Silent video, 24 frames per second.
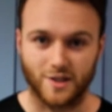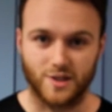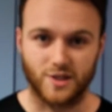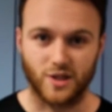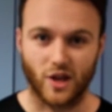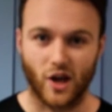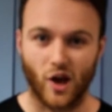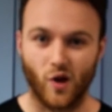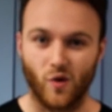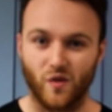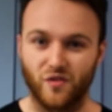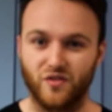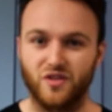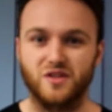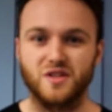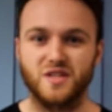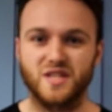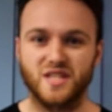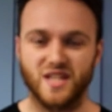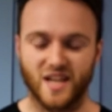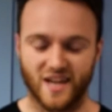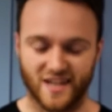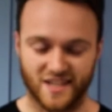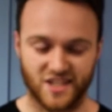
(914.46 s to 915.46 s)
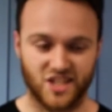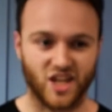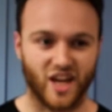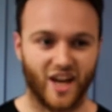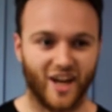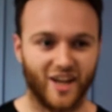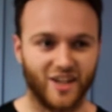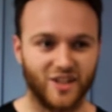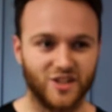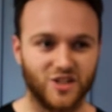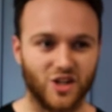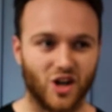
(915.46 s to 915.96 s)
so we've got a slight
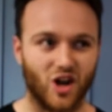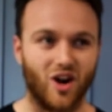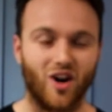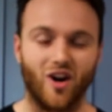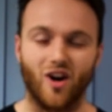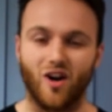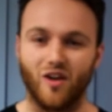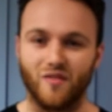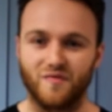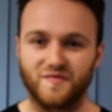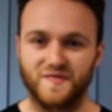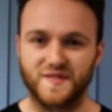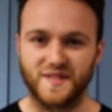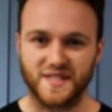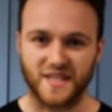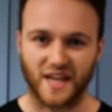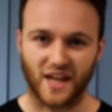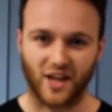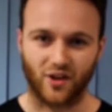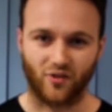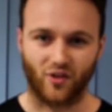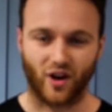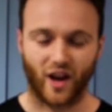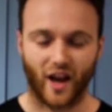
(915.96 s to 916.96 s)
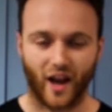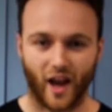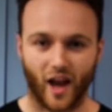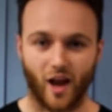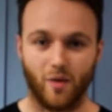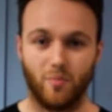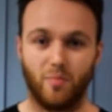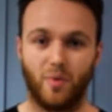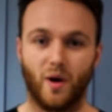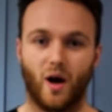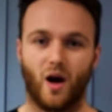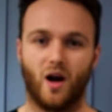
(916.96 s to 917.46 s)
change of scenery
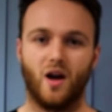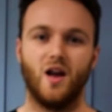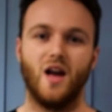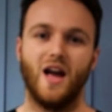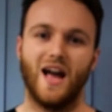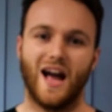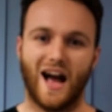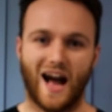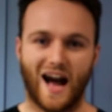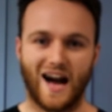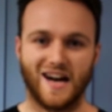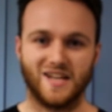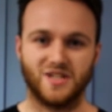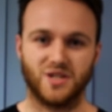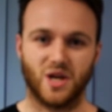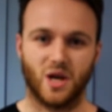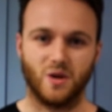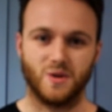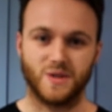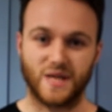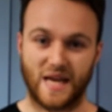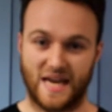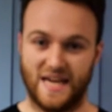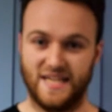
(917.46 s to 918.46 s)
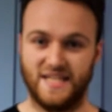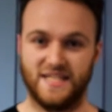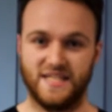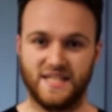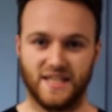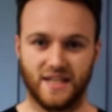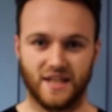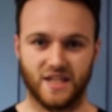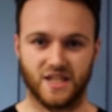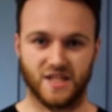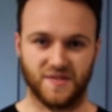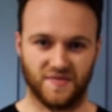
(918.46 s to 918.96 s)
here, but as I was
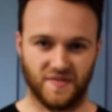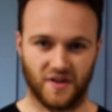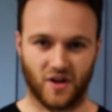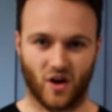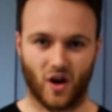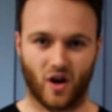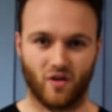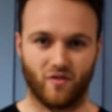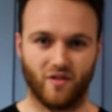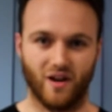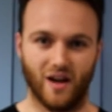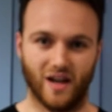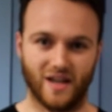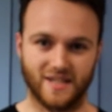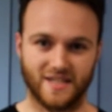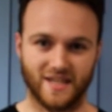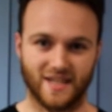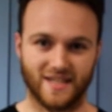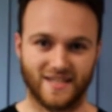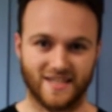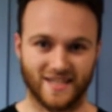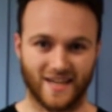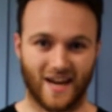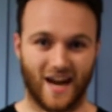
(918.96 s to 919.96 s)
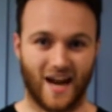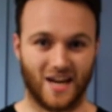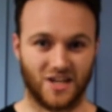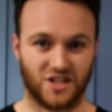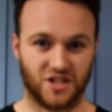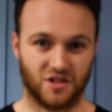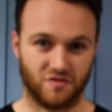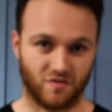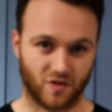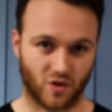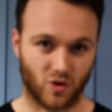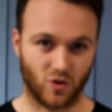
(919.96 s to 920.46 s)
editing this video I realised I didn't
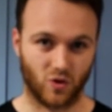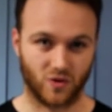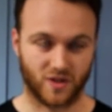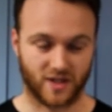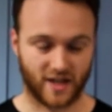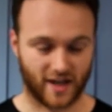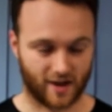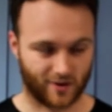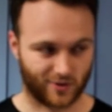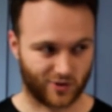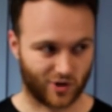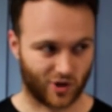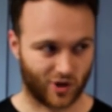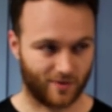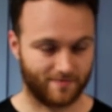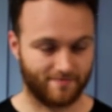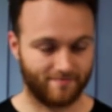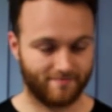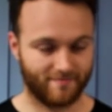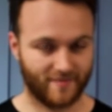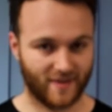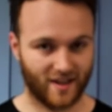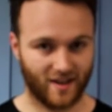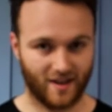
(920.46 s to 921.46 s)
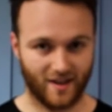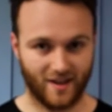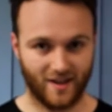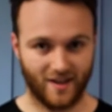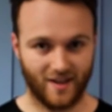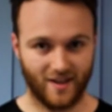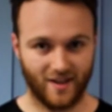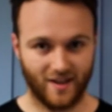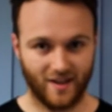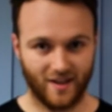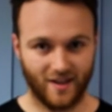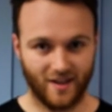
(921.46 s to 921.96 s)
actually record an outro.
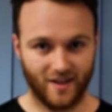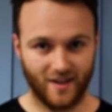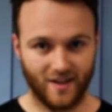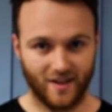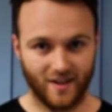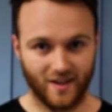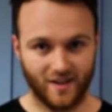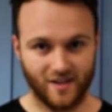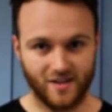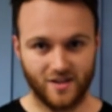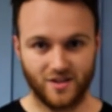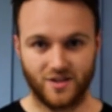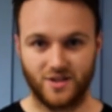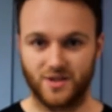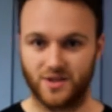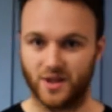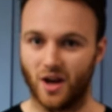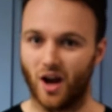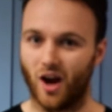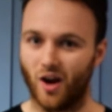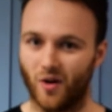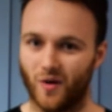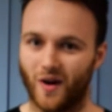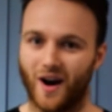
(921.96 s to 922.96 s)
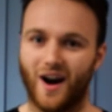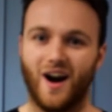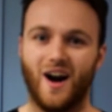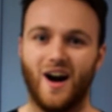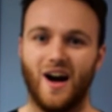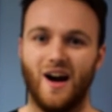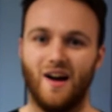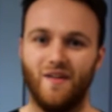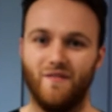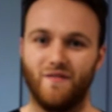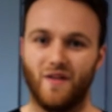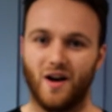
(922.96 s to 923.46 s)
So
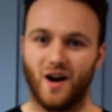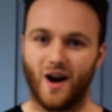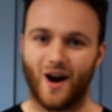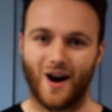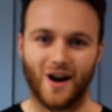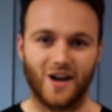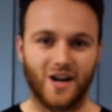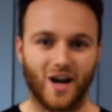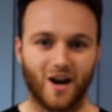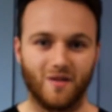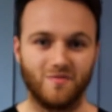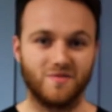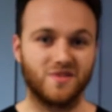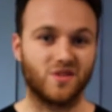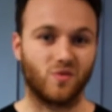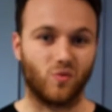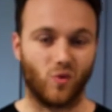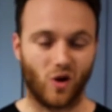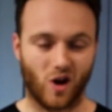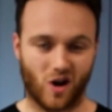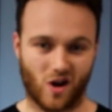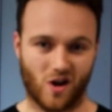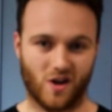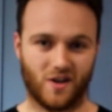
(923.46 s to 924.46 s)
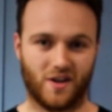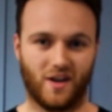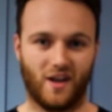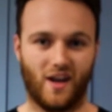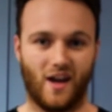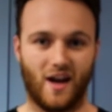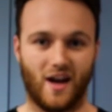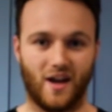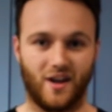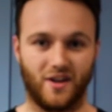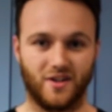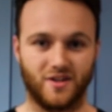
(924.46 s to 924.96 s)
I've come to work
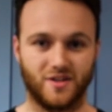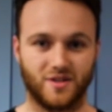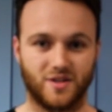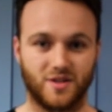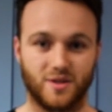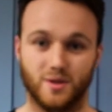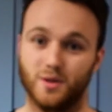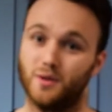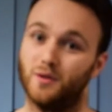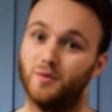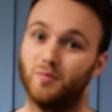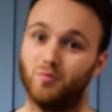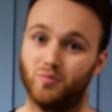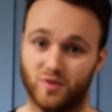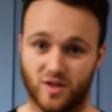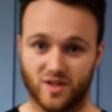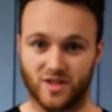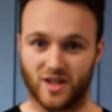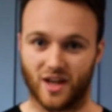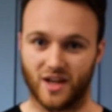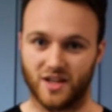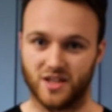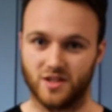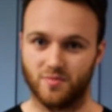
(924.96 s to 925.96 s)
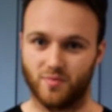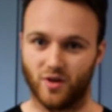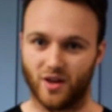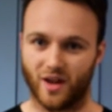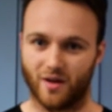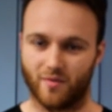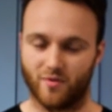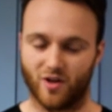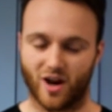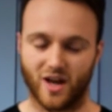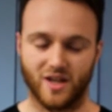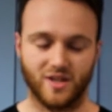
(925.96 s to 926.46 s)
and decided to put
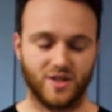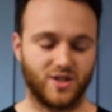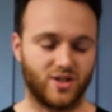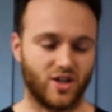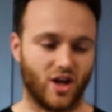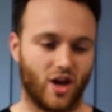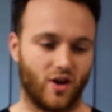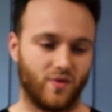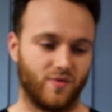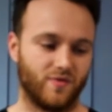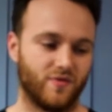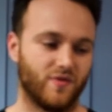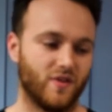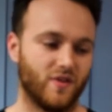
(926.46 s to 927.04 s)
that right. So